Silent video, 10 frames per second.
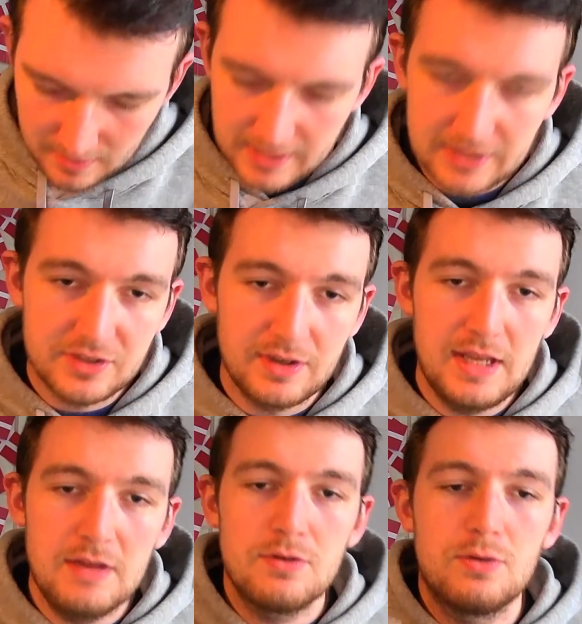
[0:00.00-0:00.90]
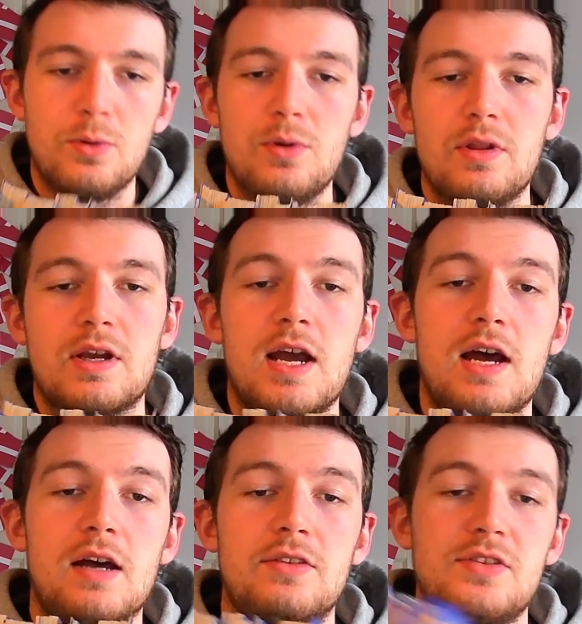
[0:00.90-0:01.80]
Okay, so here are all of the
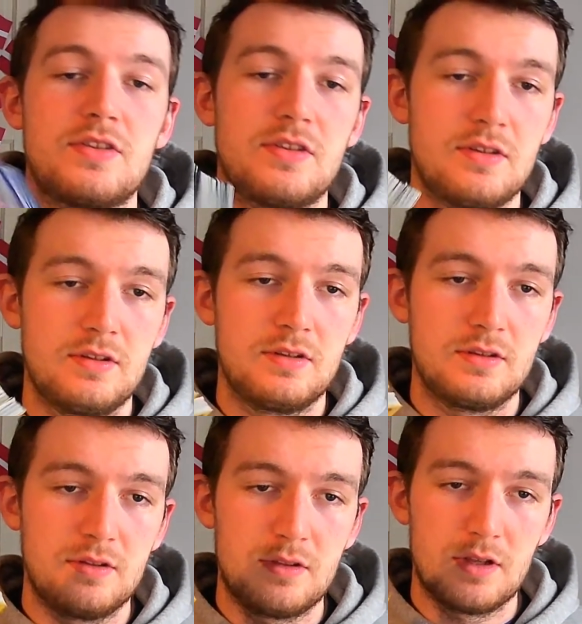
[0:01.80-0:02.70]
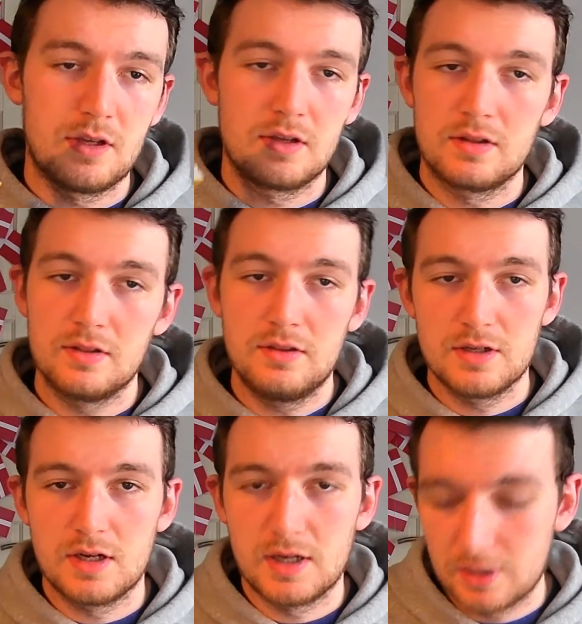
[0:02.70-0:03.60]
cards that
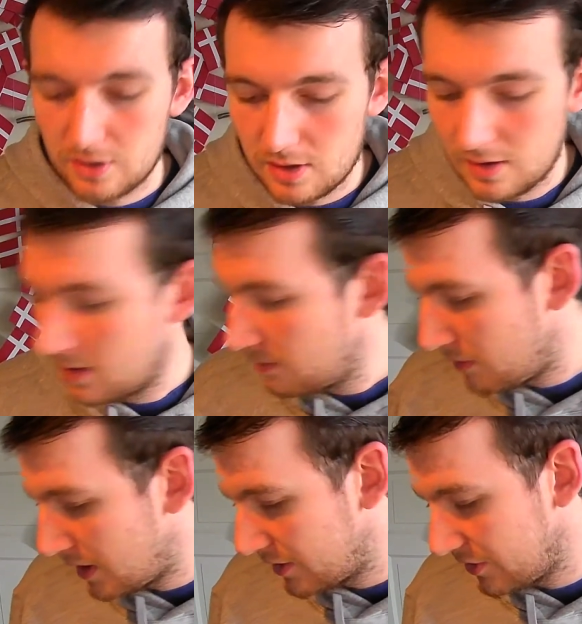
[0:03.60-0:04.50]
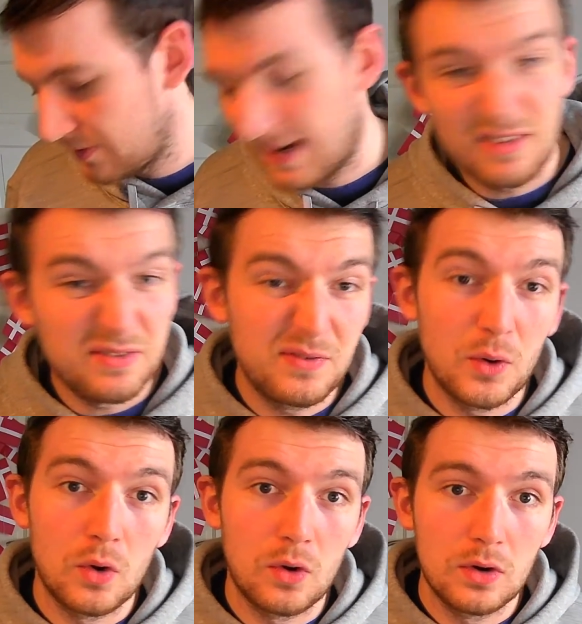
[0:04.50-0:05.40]
I got, minus about
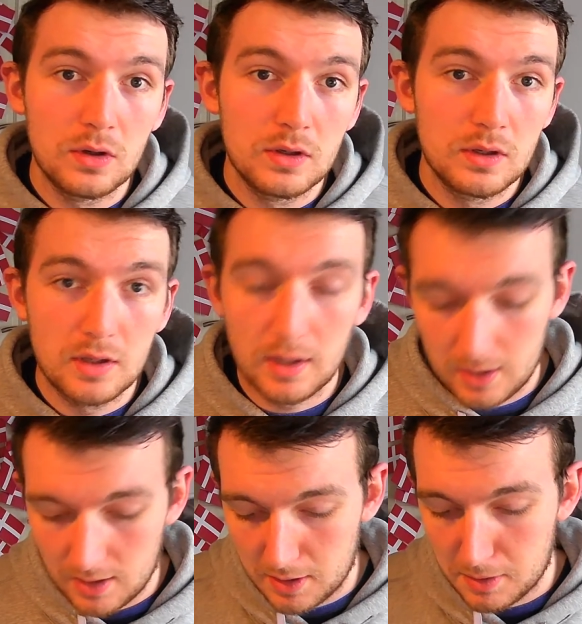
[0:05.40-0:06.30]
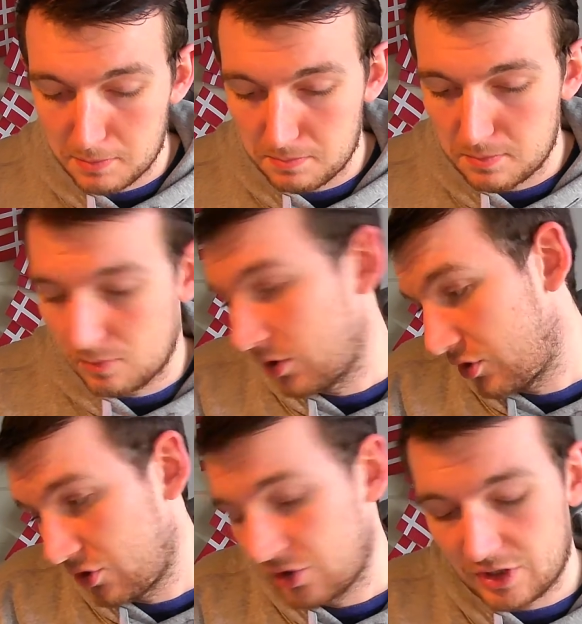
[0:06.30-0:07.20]
4,
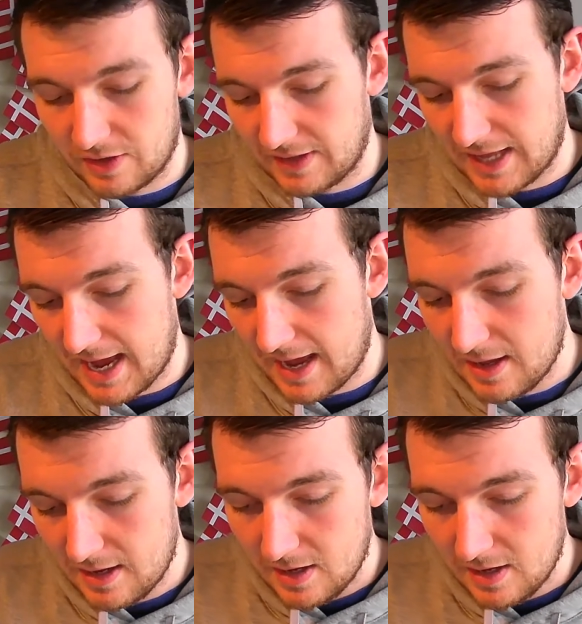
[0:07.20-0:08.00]
which is just over there.